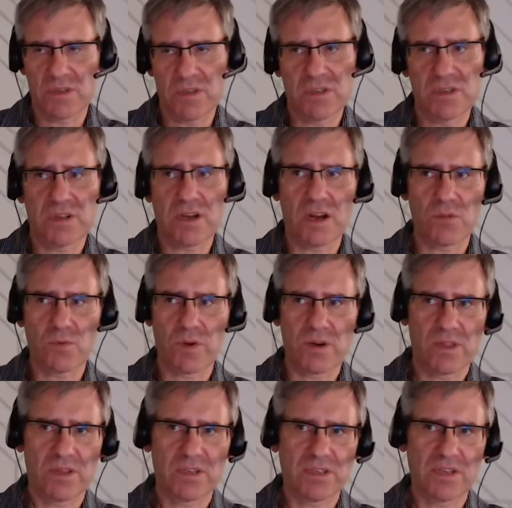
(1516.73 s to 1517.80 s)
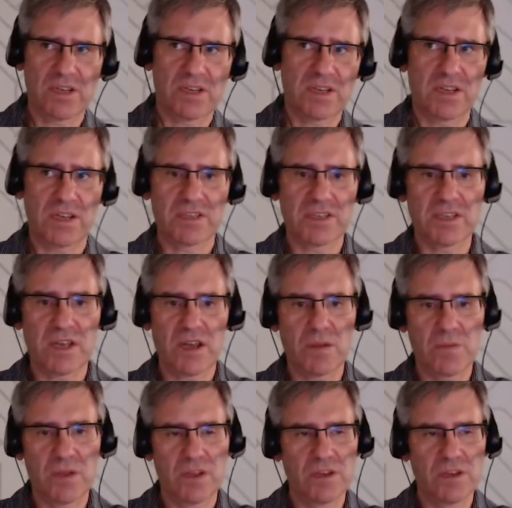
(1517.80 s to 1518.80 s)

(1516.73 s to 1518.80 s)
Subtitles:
This is hardware. This takes time.